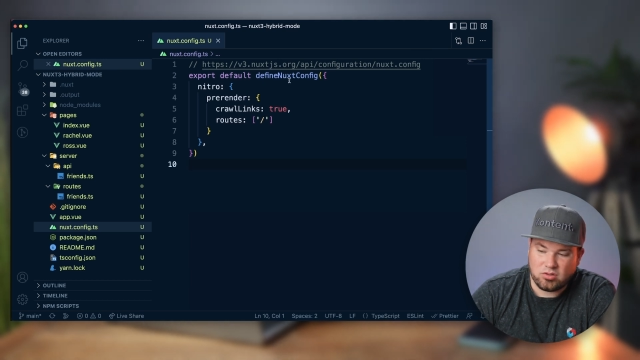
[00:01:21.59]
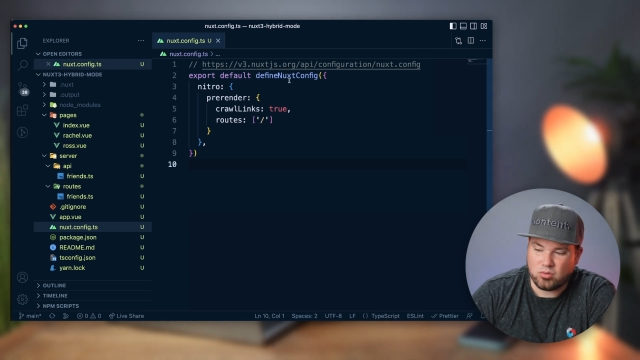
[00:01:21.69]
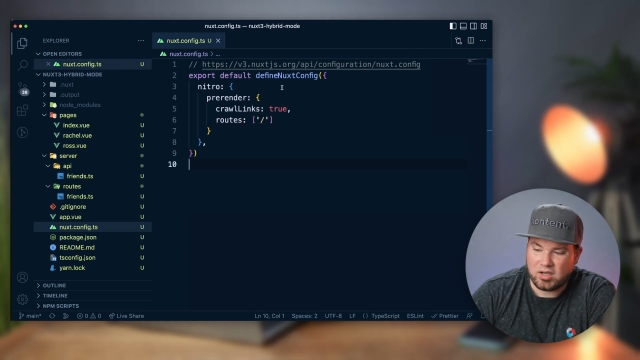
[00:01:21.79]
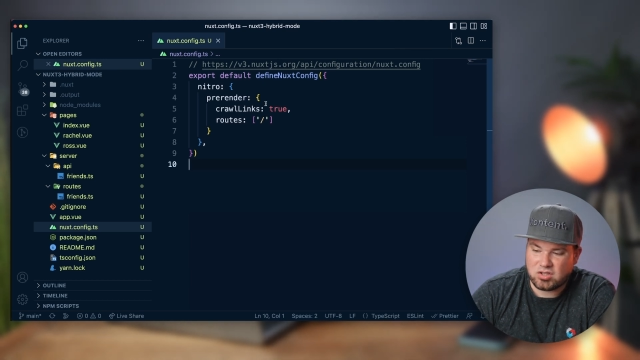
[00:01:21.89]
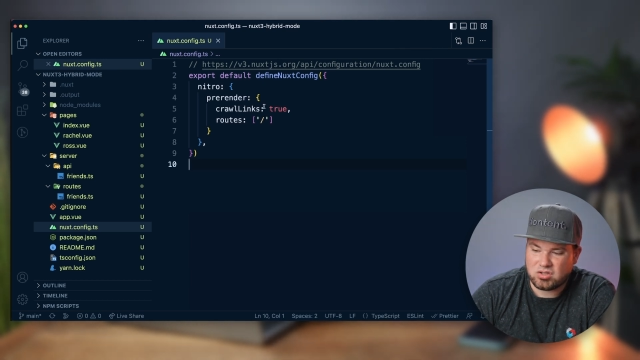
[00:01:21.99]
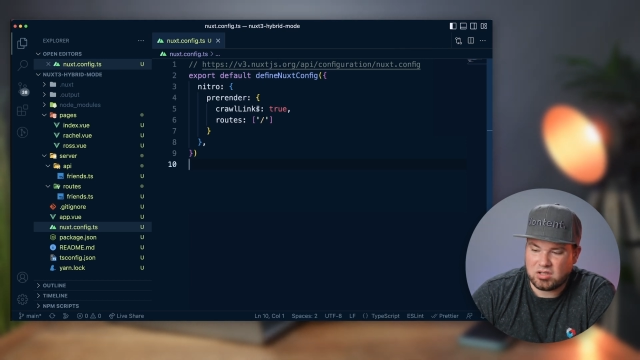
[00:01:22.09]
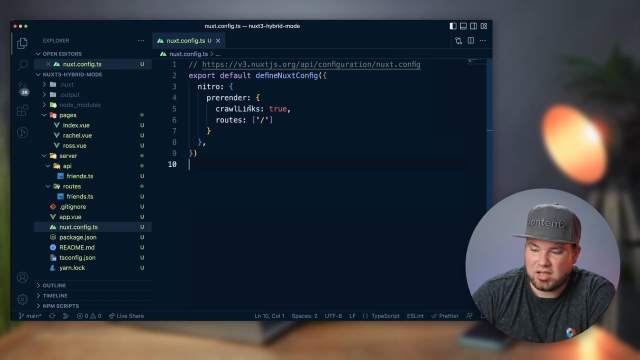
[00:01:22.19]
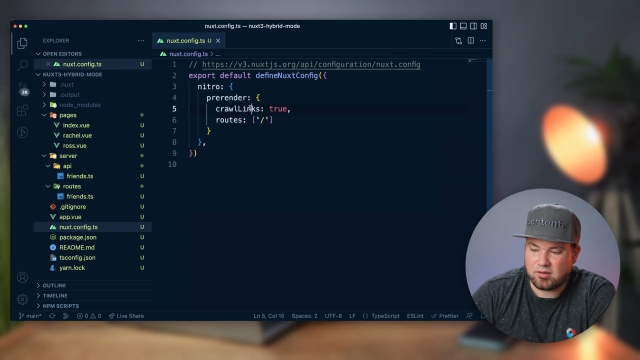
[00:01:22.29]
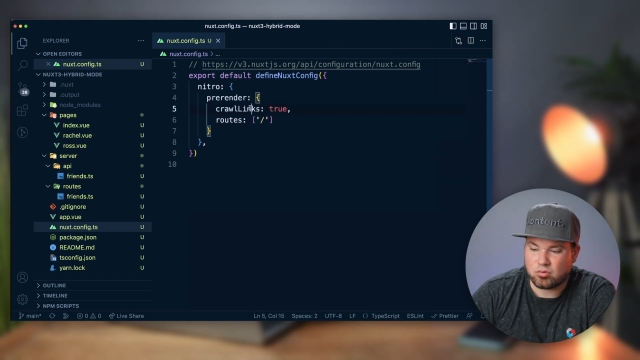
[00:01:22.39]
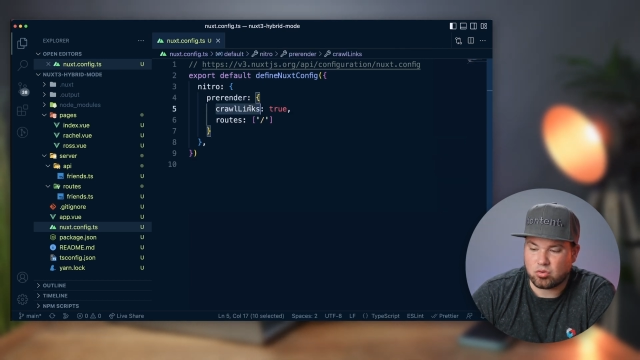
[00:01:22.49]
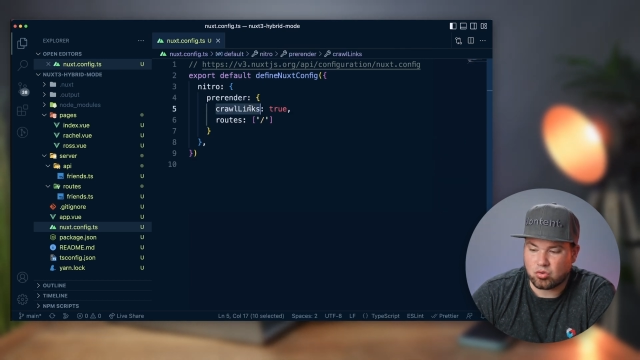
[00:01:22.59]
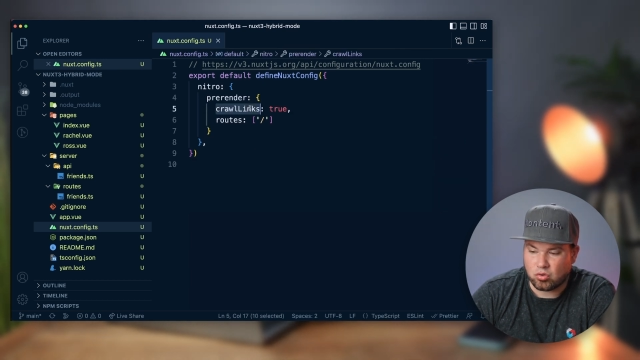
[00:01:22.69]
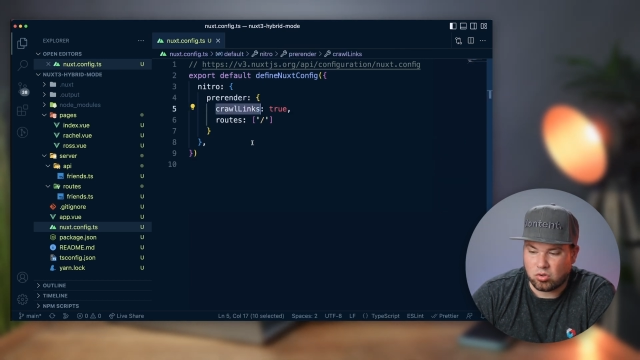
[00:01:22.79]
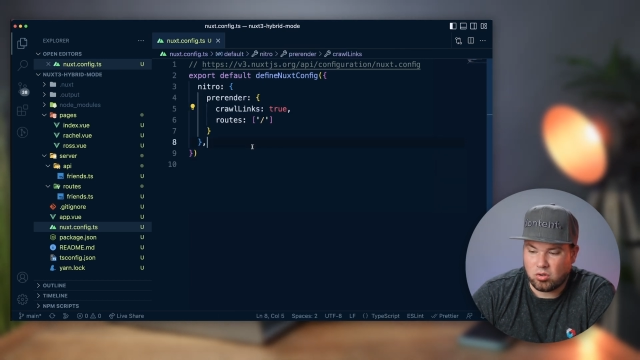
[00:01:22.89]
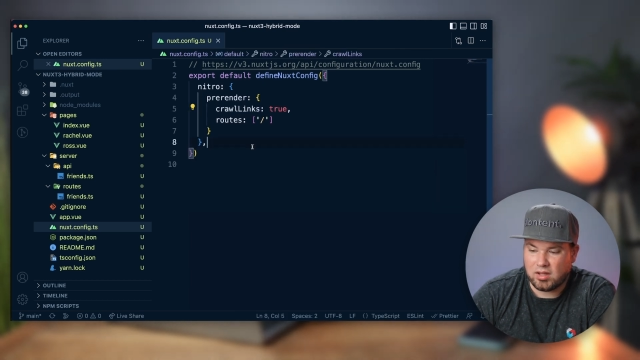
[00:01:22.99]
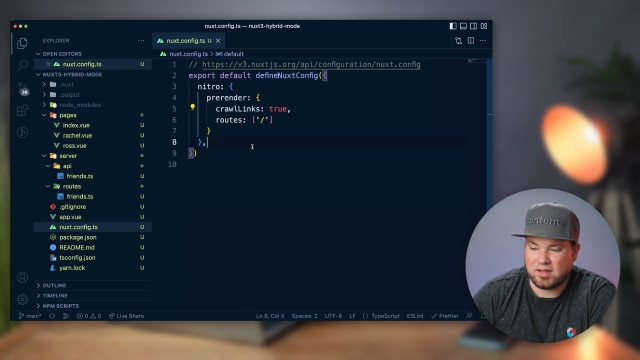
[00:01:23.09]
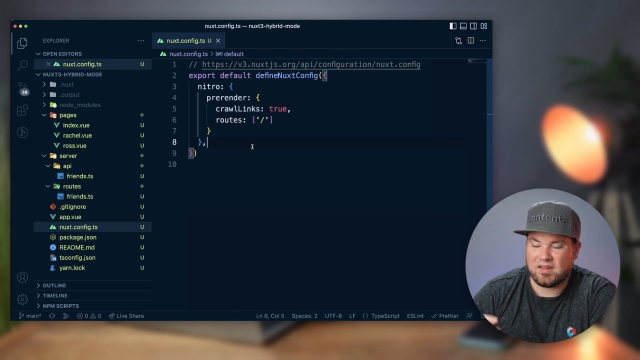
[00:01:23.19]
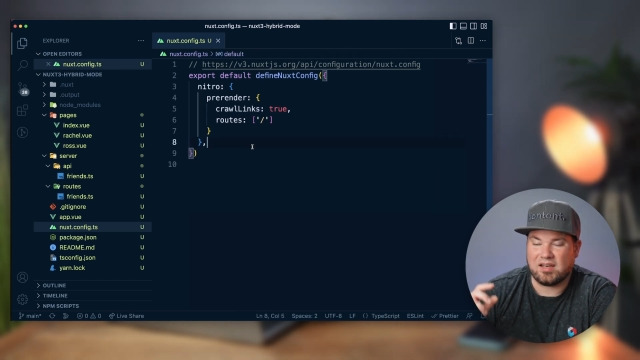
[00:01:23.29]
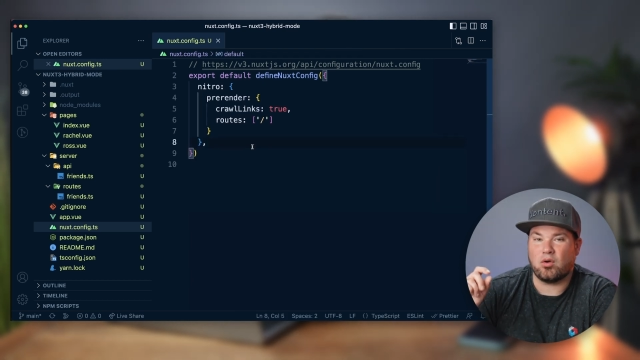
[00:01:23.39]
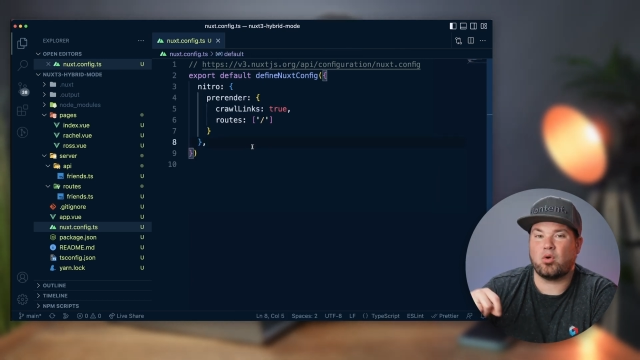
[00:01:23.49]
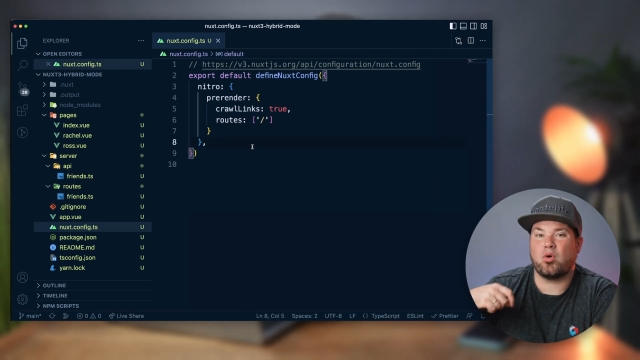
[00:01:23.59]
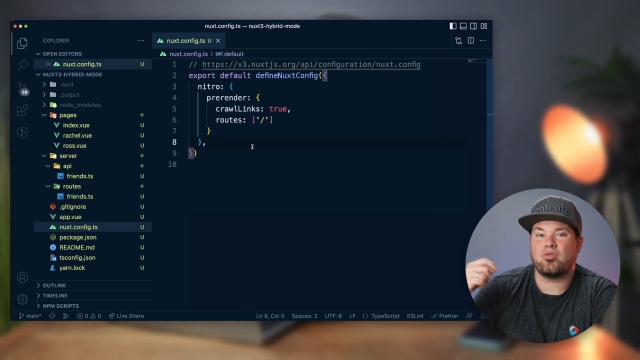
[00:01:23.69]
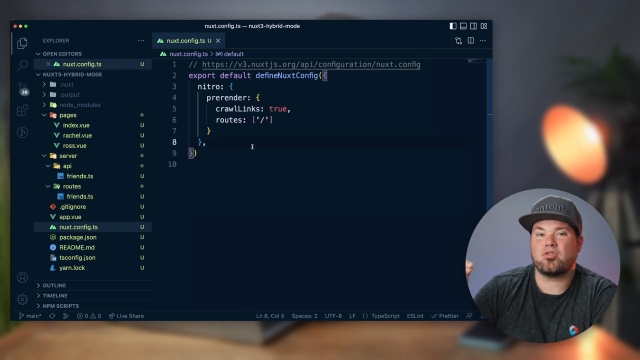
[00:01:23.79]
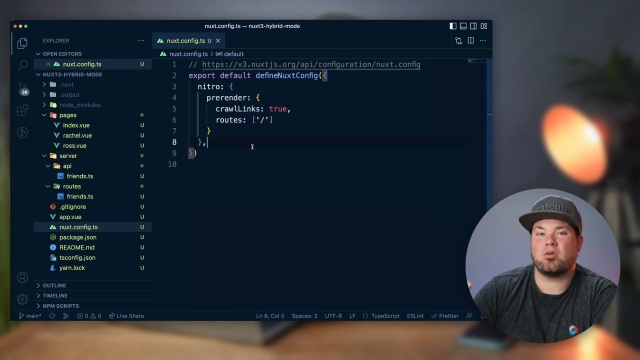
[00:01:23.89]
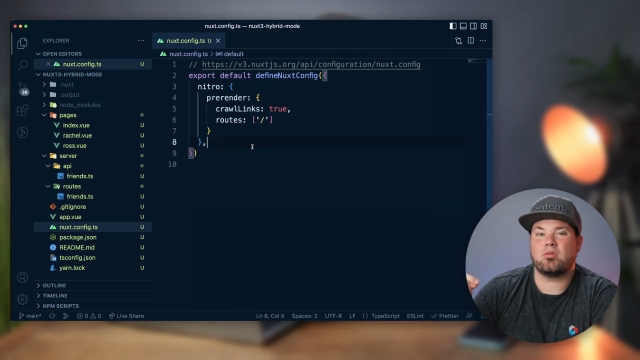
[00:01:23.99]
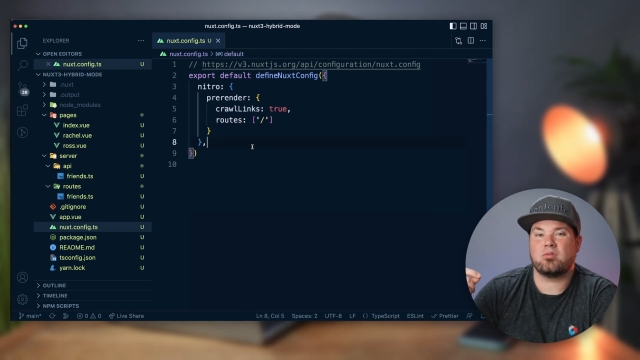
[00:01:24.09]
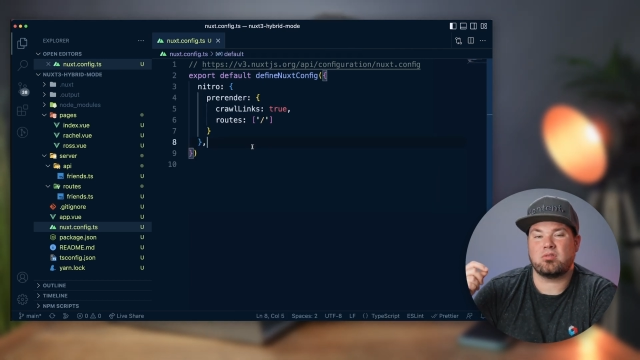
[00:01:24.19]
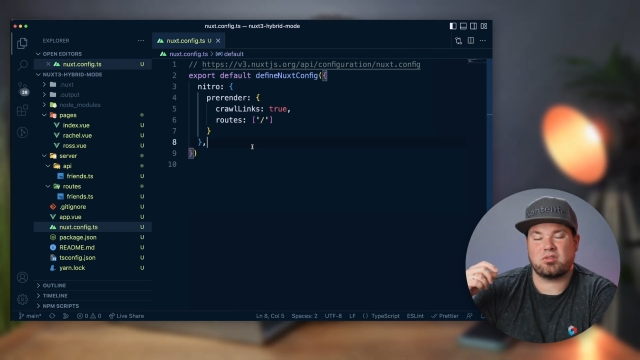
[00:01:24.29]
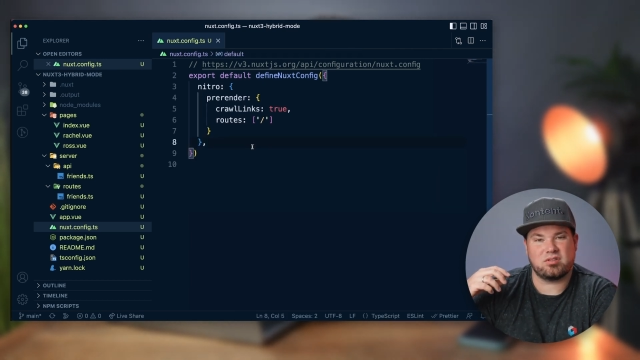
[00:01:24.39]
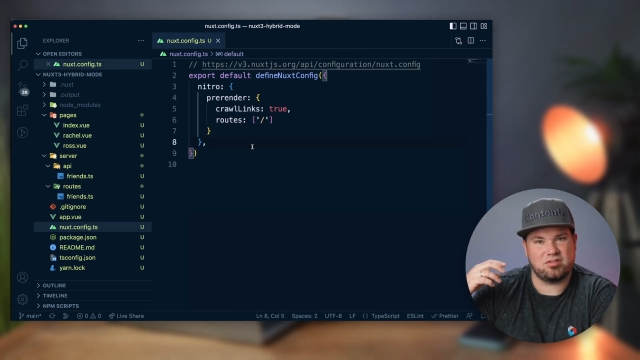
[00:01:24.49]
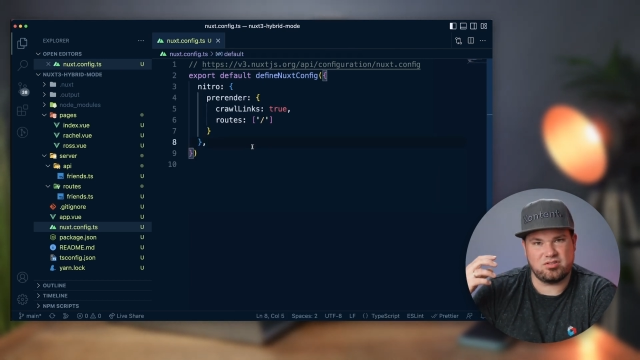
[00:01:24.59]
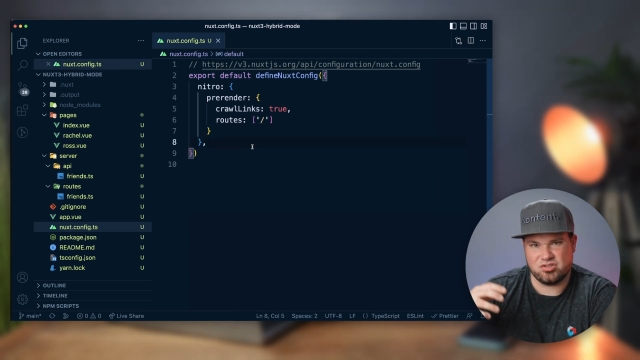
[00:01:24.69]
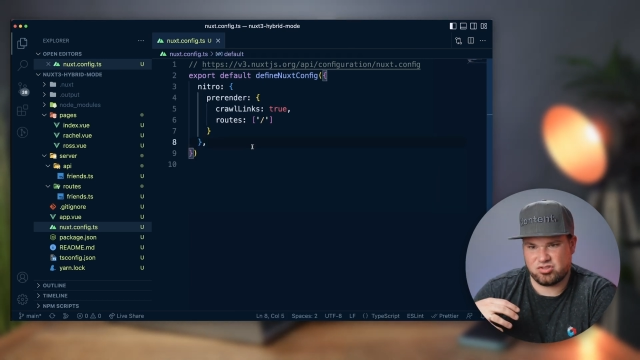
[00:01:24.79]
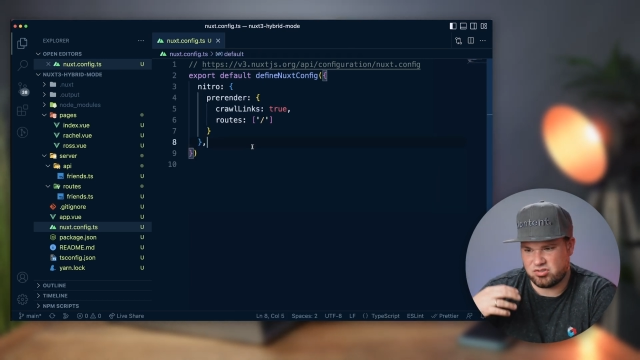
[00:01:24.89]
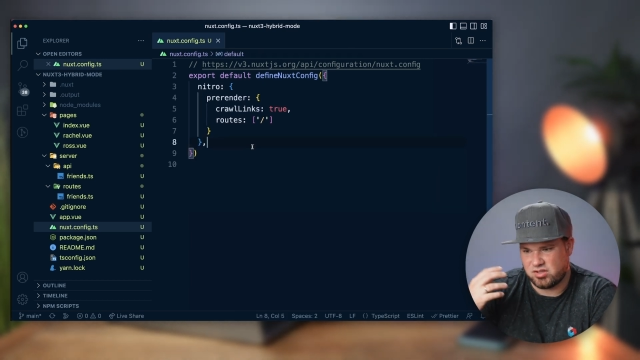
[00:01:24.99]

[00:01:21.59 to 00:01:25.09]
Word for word: you actually have to crawl and then also st